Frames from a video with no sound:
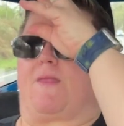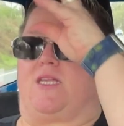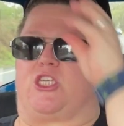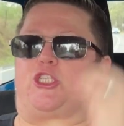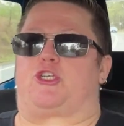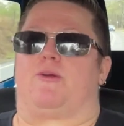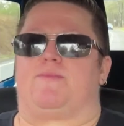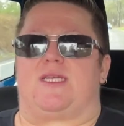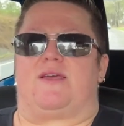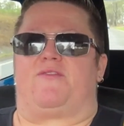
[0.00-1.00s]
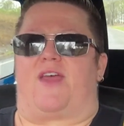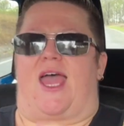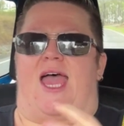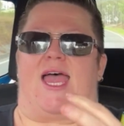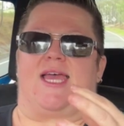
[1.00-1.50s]
Descriptive
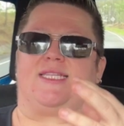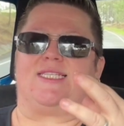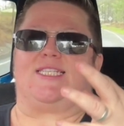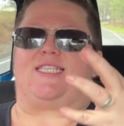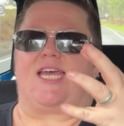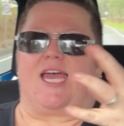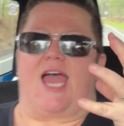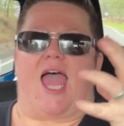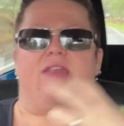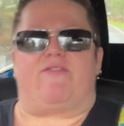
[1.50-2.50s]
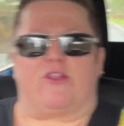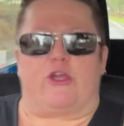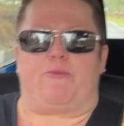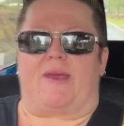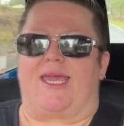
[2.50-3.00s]
and
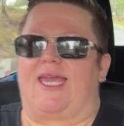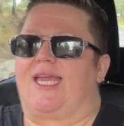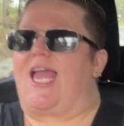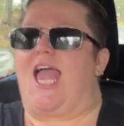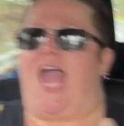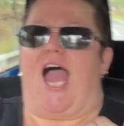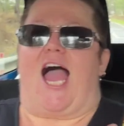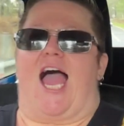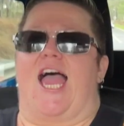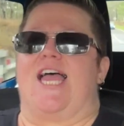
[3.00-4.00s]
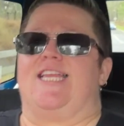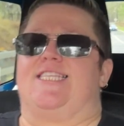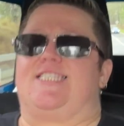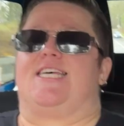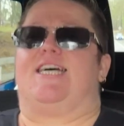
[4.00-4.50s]
enveloping
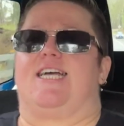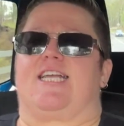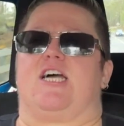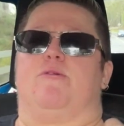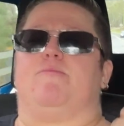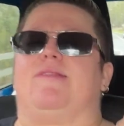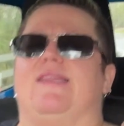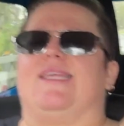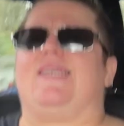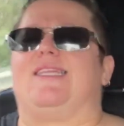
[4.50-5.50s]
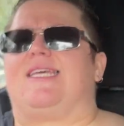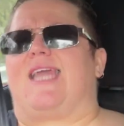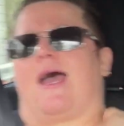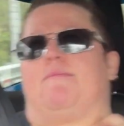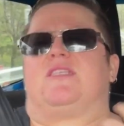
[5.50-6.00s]
and completely
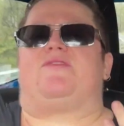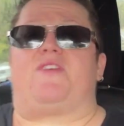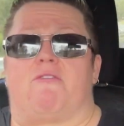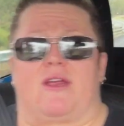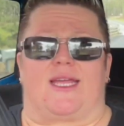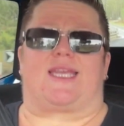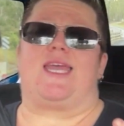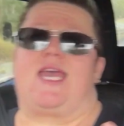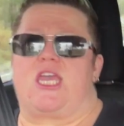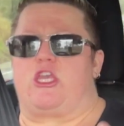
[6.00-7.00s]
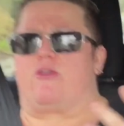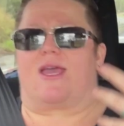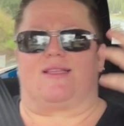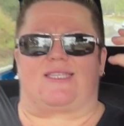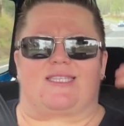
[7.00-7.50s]
atmospheric. You
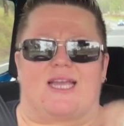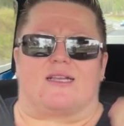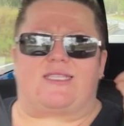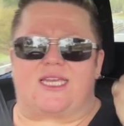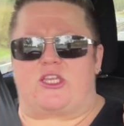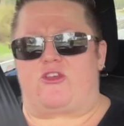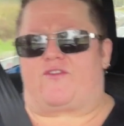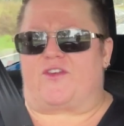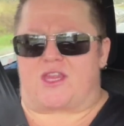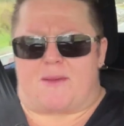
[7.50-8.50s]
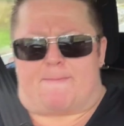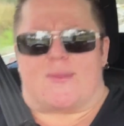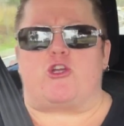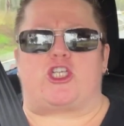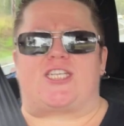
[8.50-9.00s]
get sucked in, you feel the
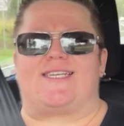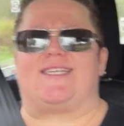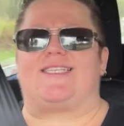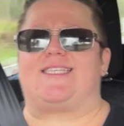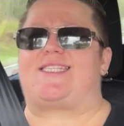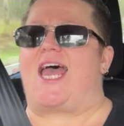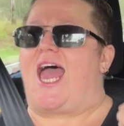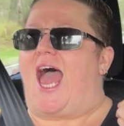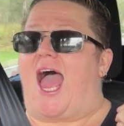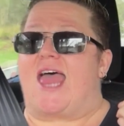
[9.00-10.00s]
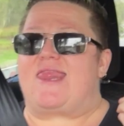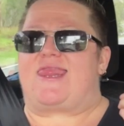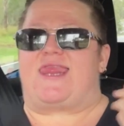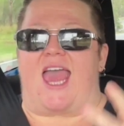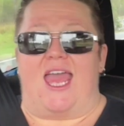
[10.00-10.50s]
emotions, and
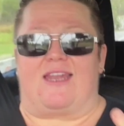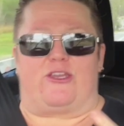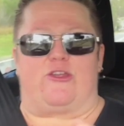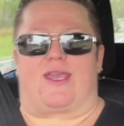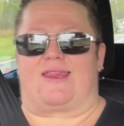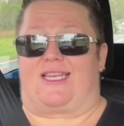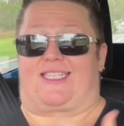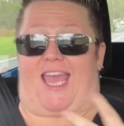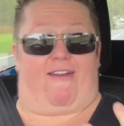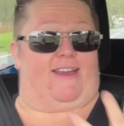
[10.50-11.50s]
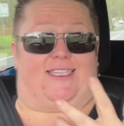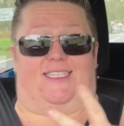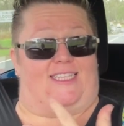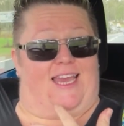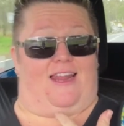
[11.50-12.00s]
then you get these
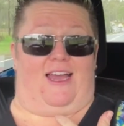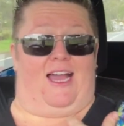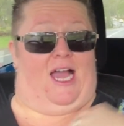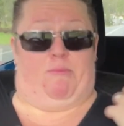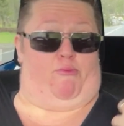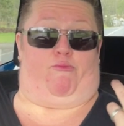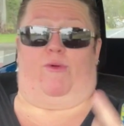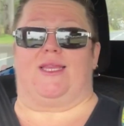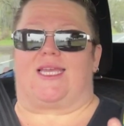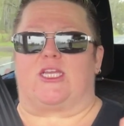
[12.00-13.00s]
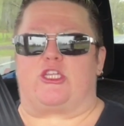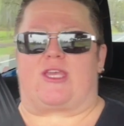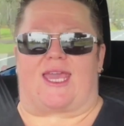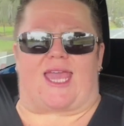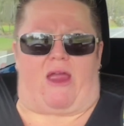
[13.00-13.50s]
characters that are brilliant. You
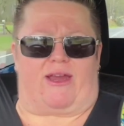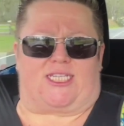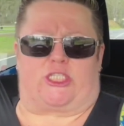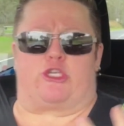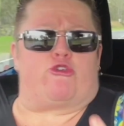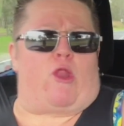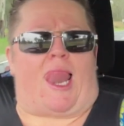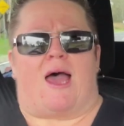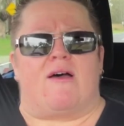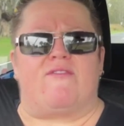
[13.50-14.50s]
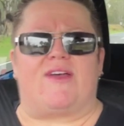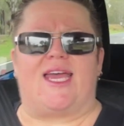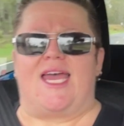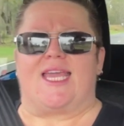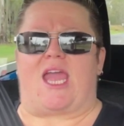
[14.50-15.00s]
get characters that you love,
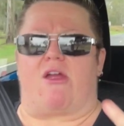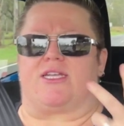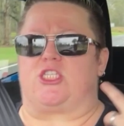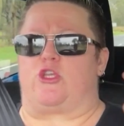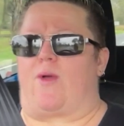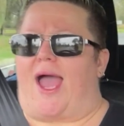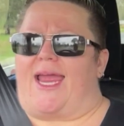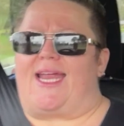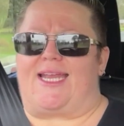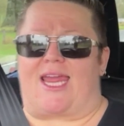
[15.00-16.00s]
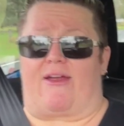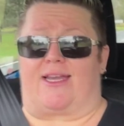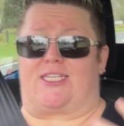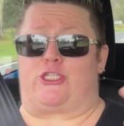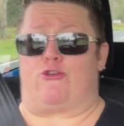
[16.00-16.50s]
characters you hate,
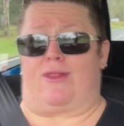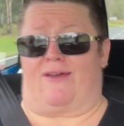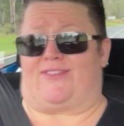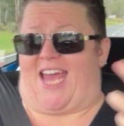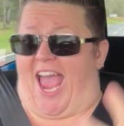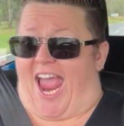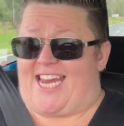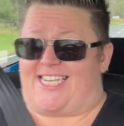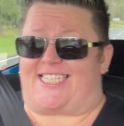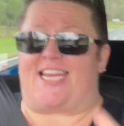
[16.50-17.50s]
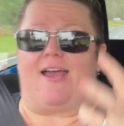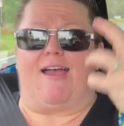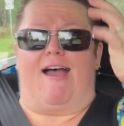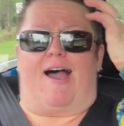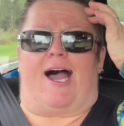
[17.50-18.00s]
characters you love to hate,
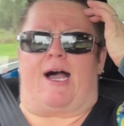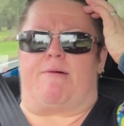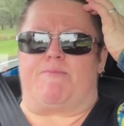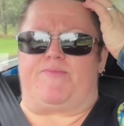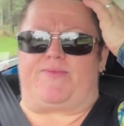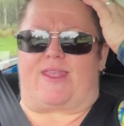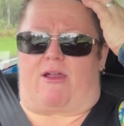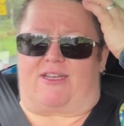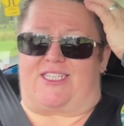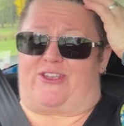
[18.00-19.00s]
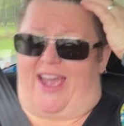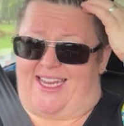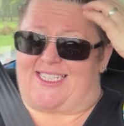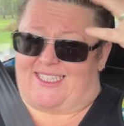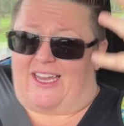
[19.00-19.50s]
characters you
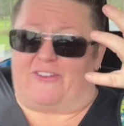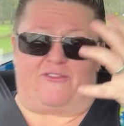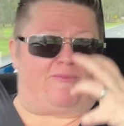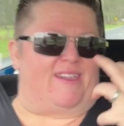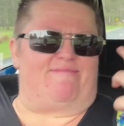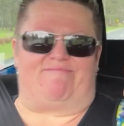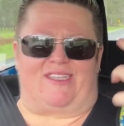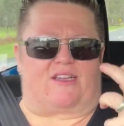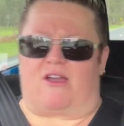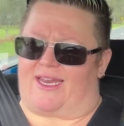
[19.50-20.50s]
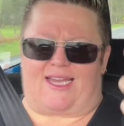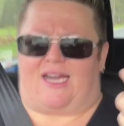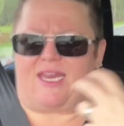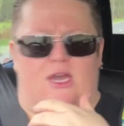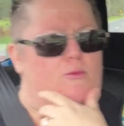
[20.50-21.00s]
hate to love, but you kind of
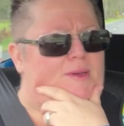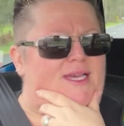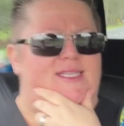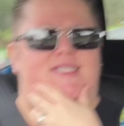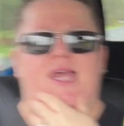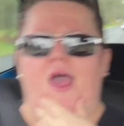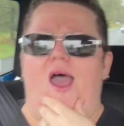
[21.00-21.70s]
can't help it.